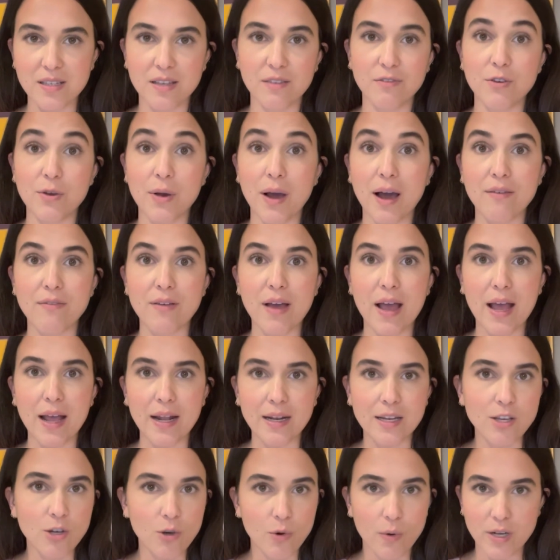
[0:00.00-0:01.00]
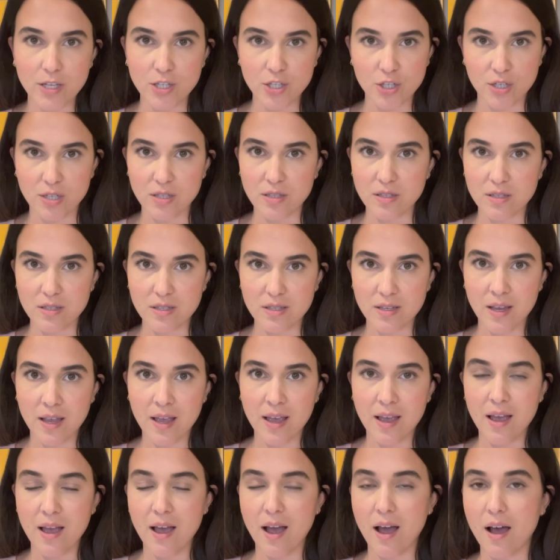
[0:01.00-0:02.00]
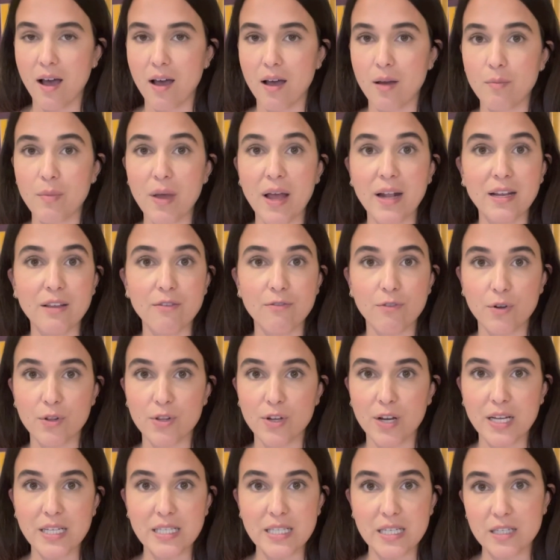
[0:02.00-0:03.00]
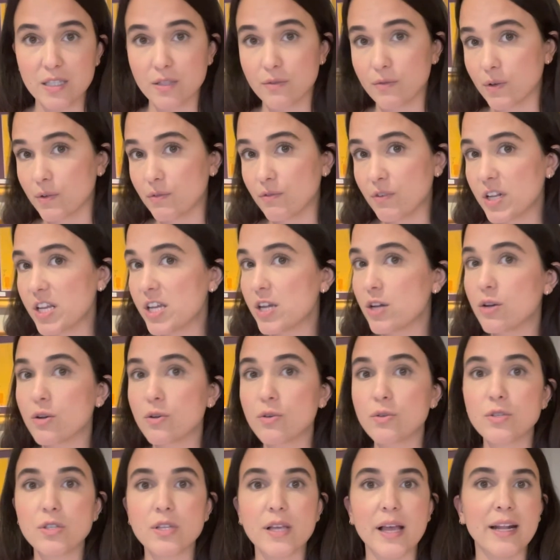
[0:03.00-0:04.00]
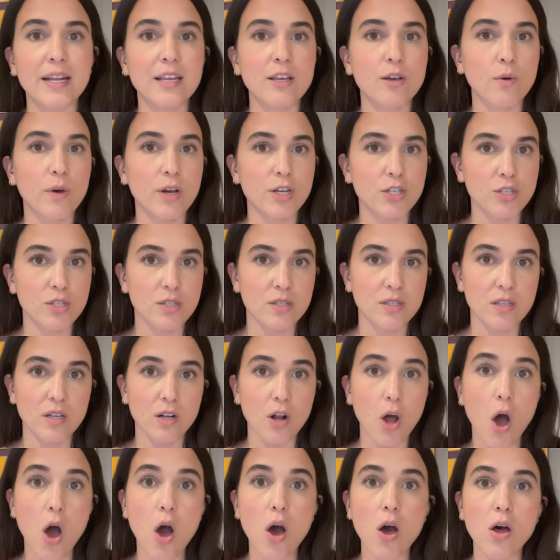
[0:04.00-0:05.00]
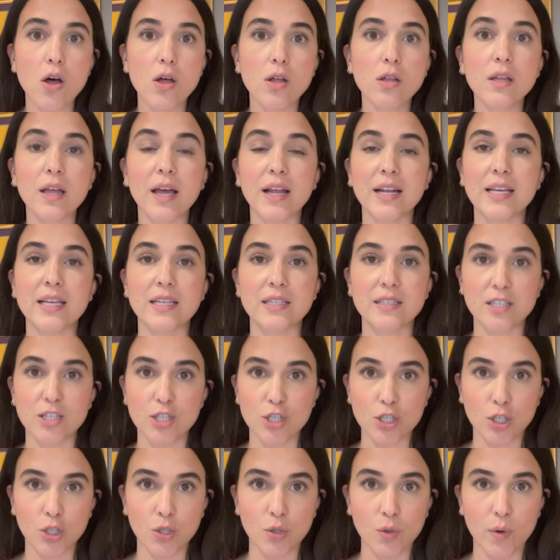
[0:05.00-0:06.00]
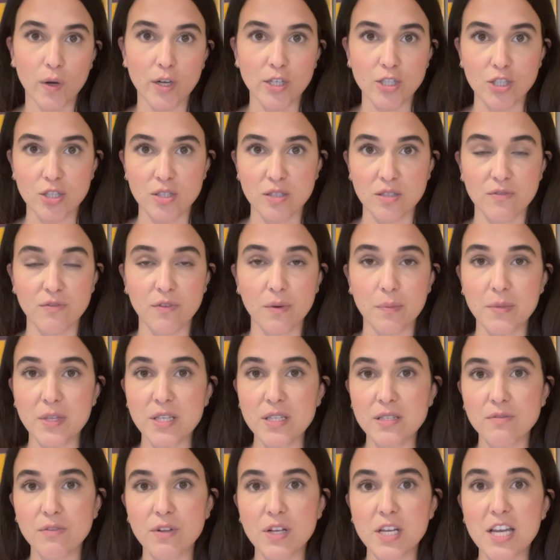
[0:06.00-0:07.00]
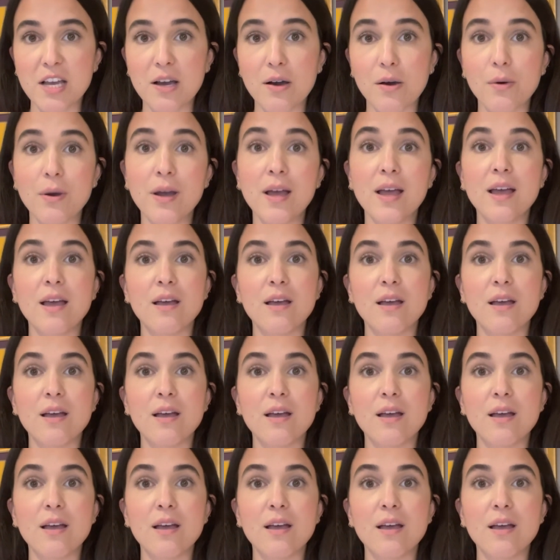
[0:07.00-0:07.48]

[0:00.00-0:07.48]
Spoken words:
if you have any questions, any further ideas for videos, any questions at all, any additional questions from this video,